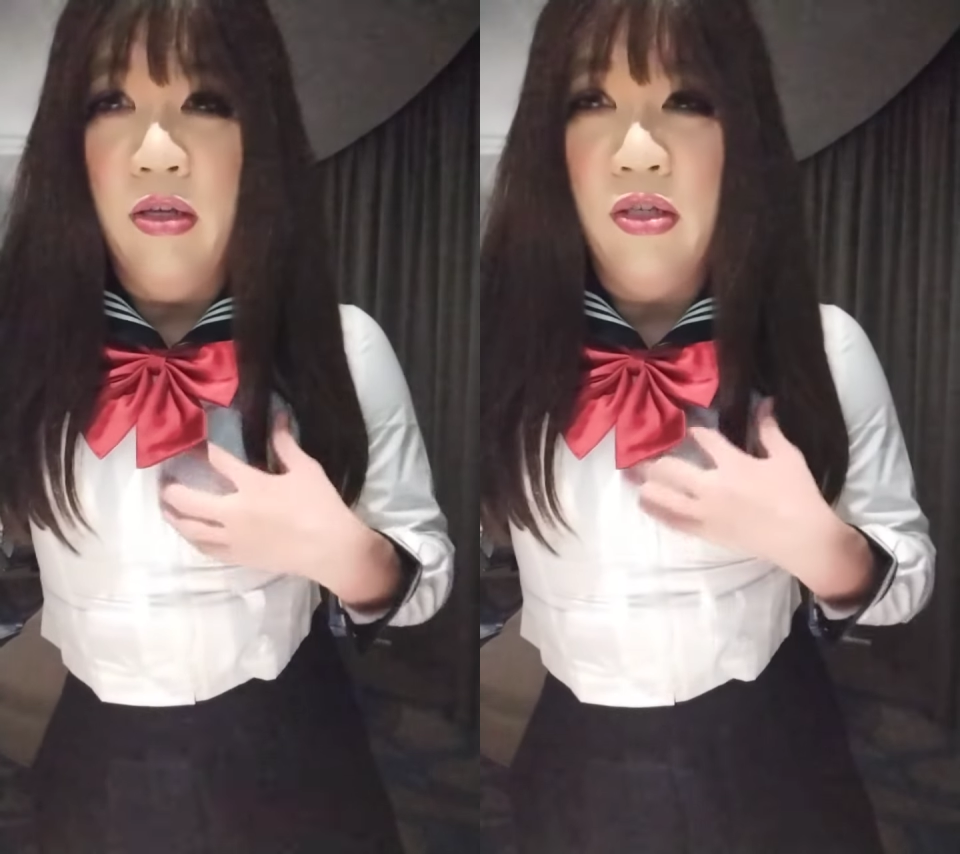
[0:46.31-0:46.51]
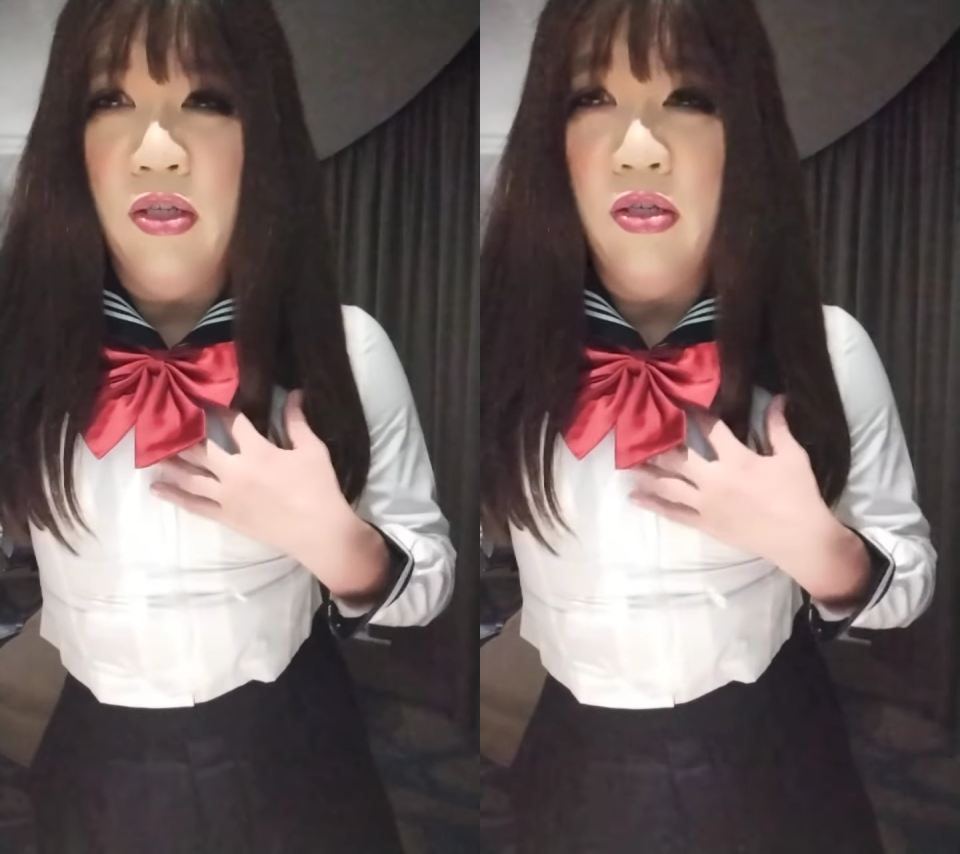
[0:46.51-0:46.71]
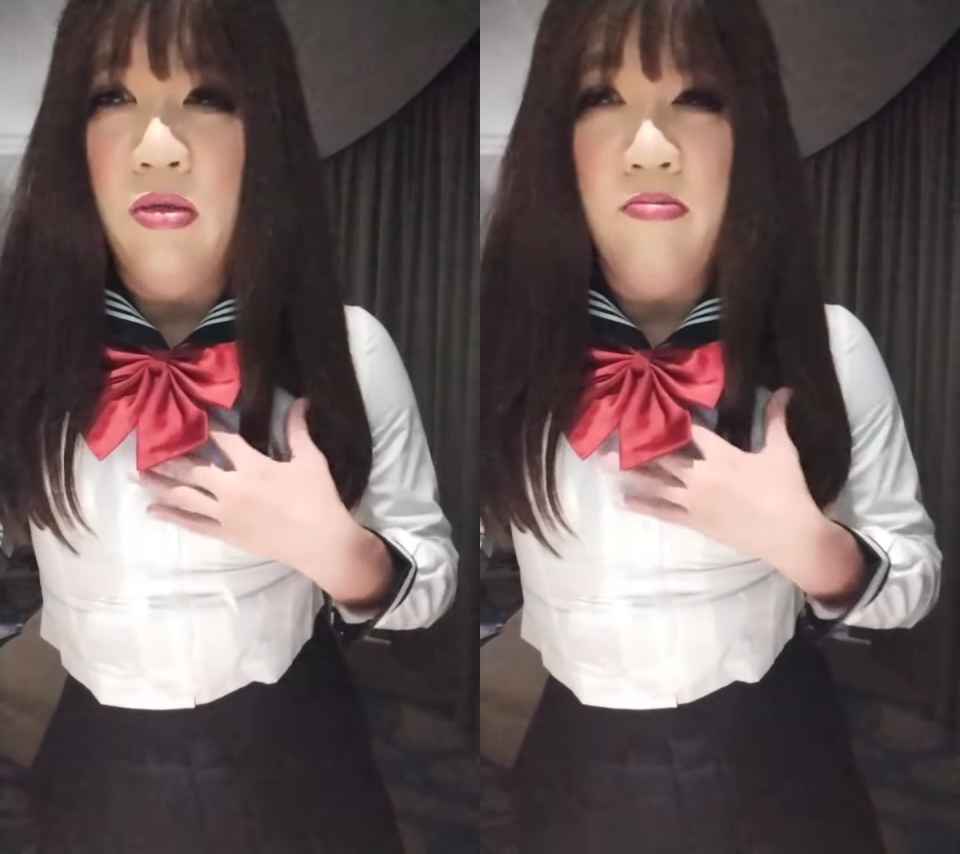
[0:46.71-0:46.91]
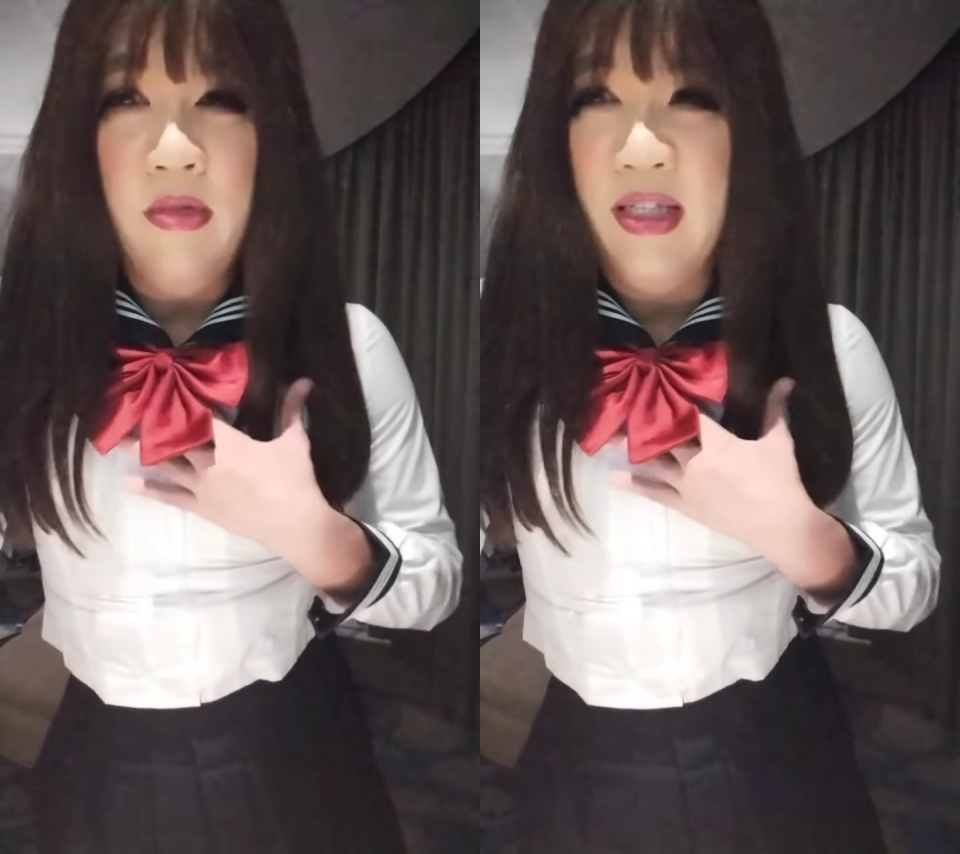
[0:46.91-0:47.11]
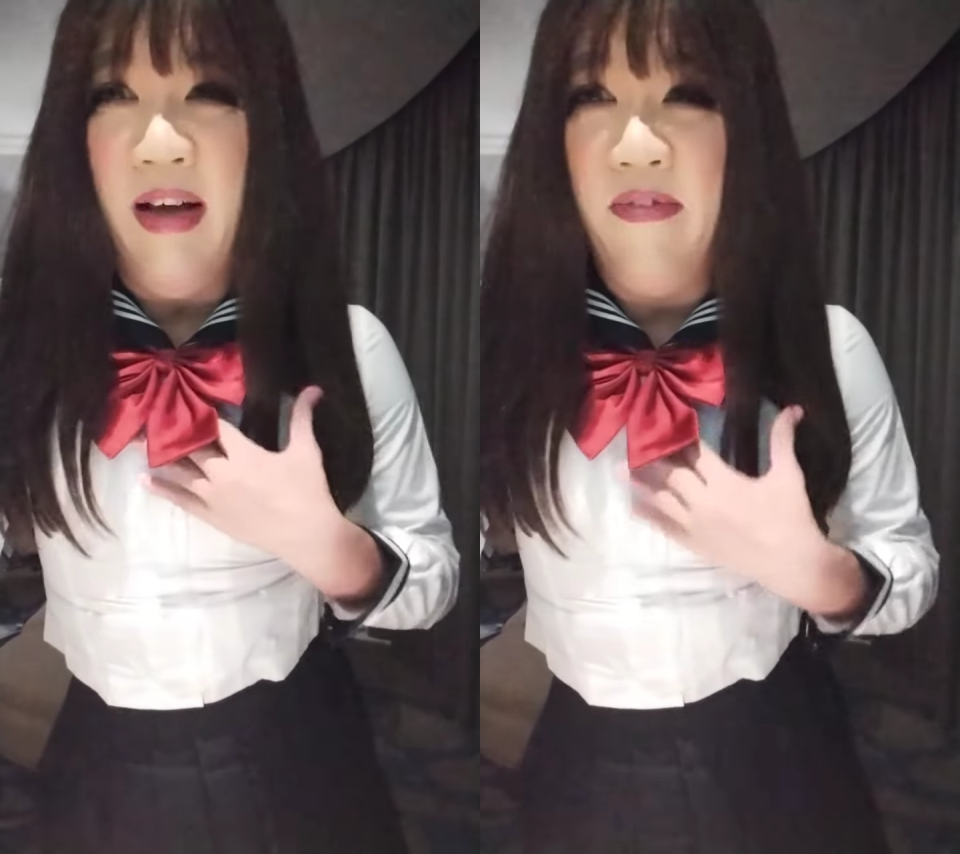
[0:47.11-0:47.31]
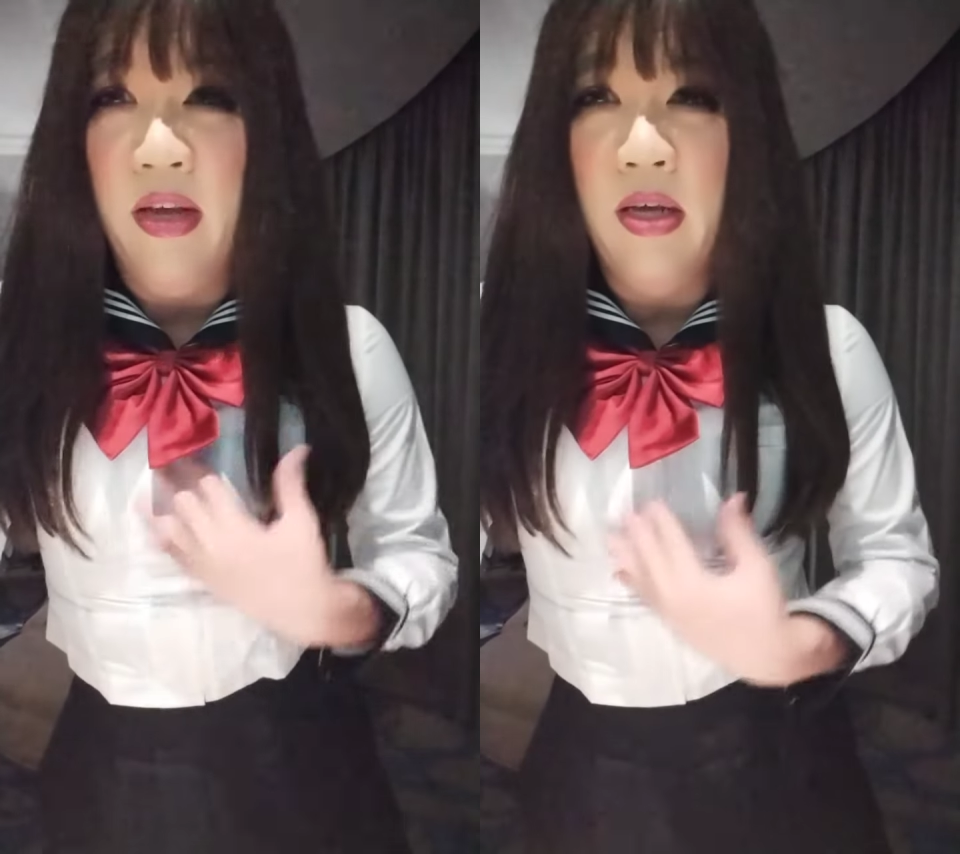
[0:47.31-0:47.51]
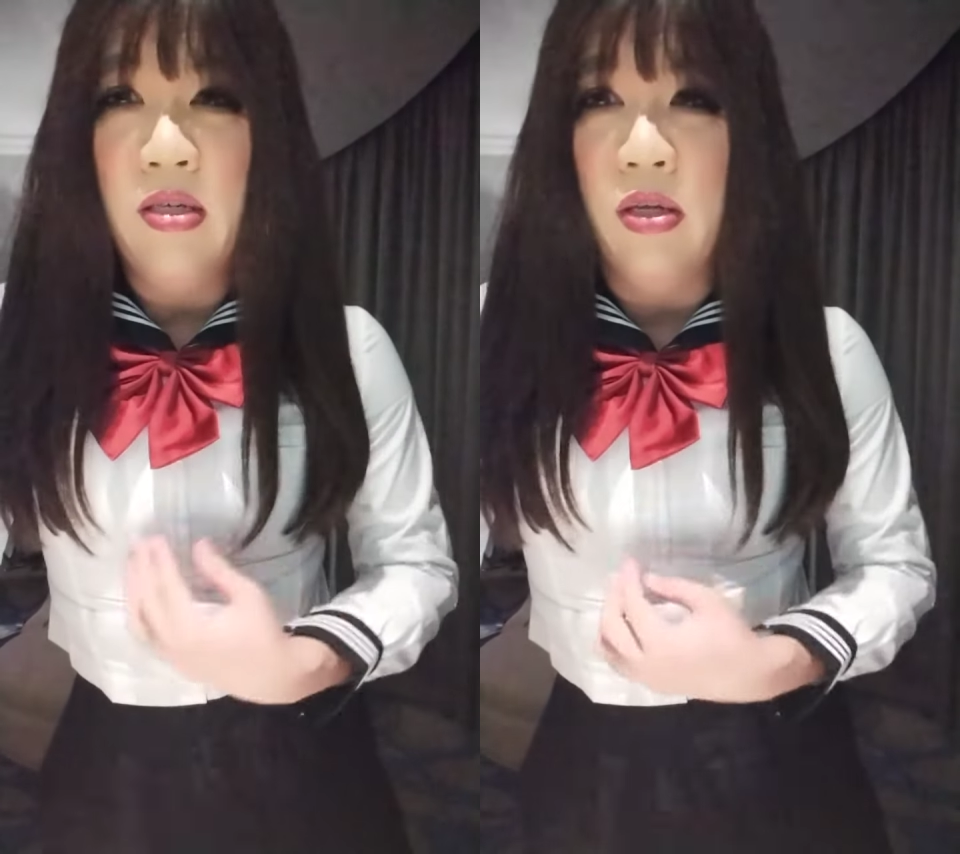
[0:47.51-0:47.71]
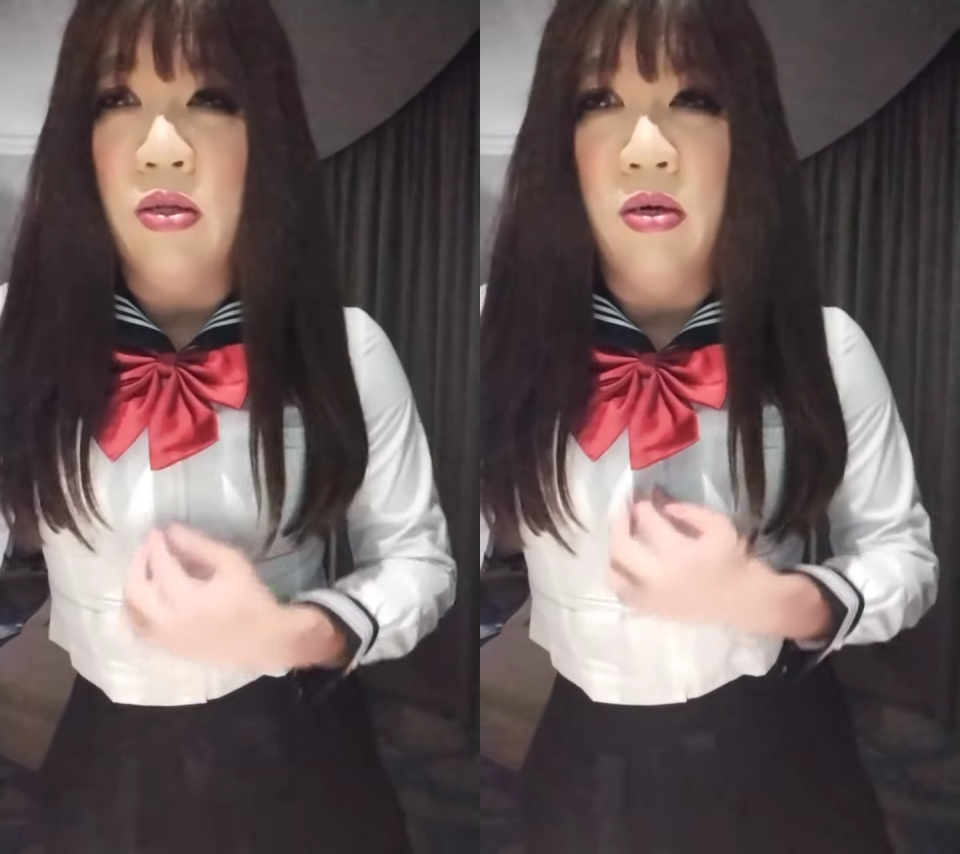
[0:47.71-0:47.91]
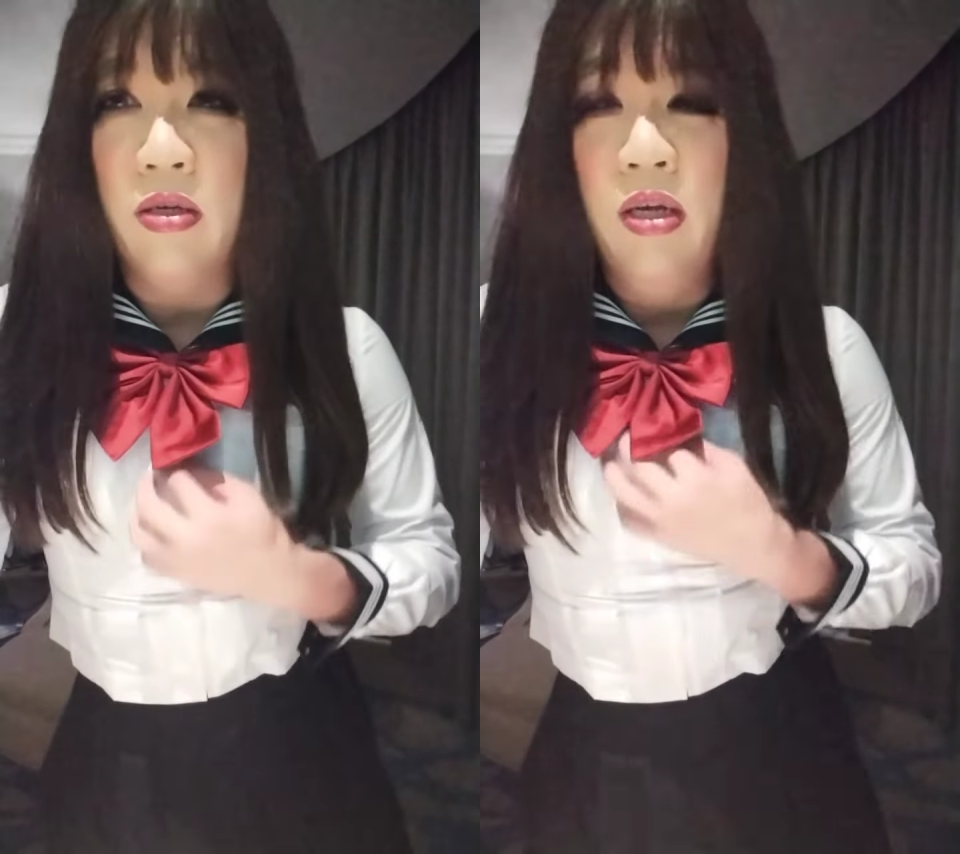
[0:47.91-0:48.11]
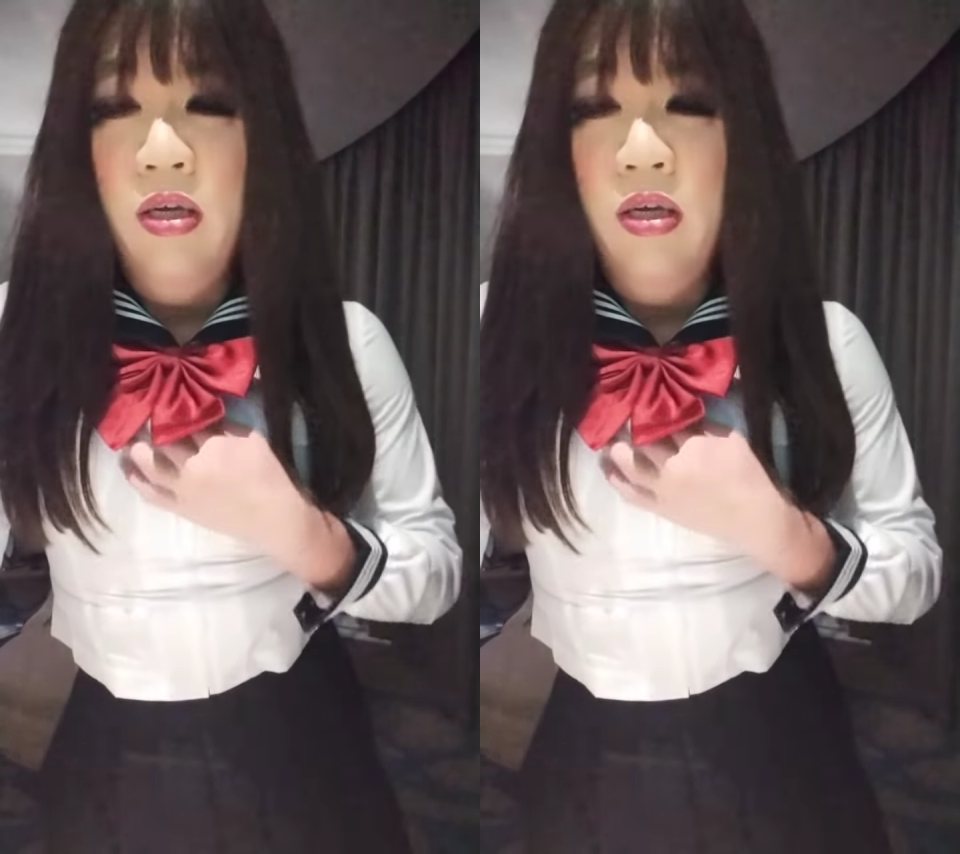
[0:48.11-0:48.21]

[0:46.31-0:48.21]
stuffings and not.